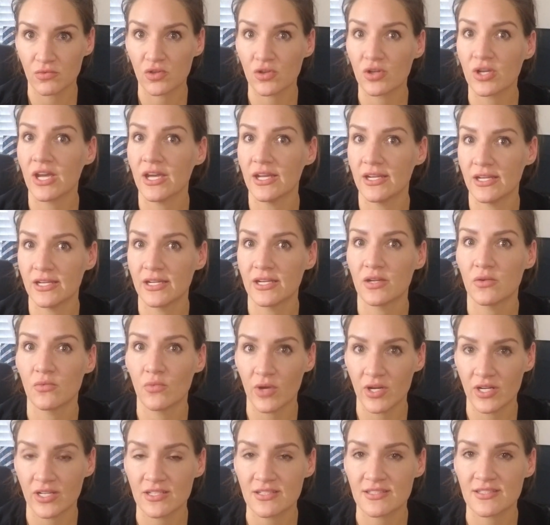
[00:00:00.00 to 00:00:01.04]
creating and
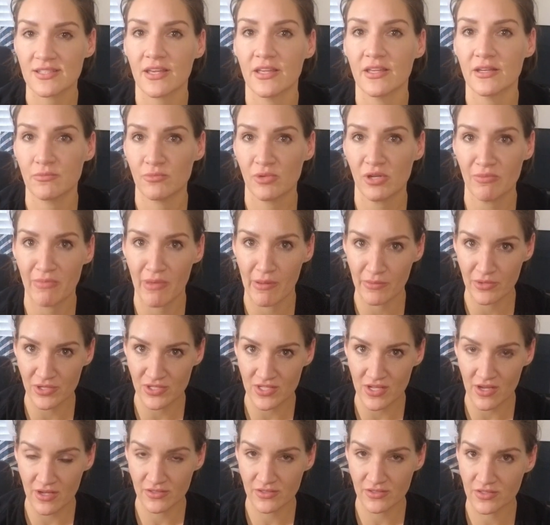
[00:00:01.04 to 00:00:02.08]
wanting to sell and bring members
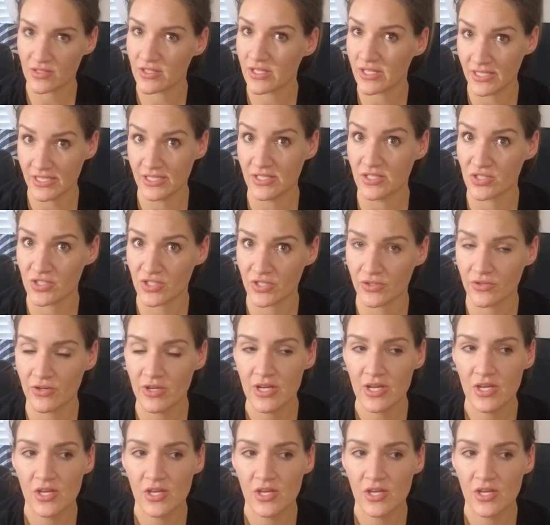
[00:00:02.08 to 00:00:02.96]
into.